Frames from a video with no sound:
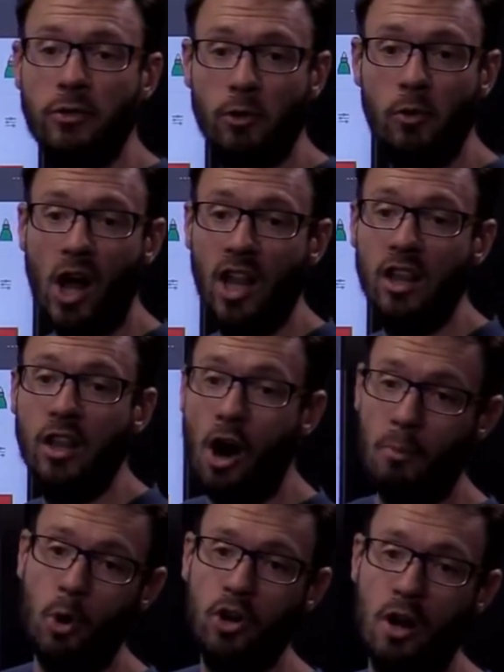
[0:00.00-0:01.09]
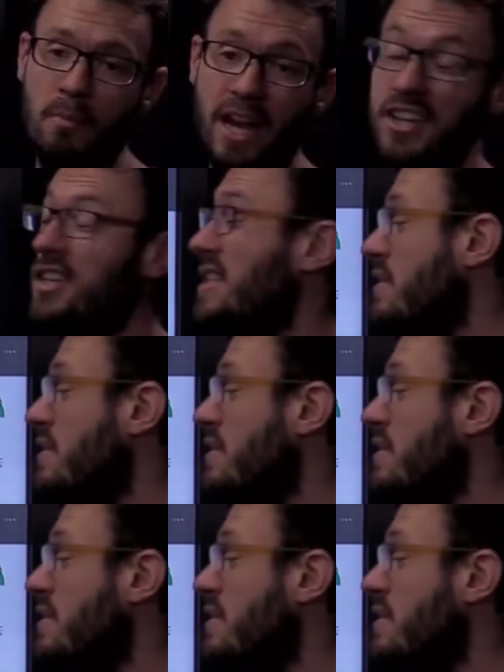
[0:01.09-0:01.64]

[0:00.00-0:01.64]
through a lot more combinations.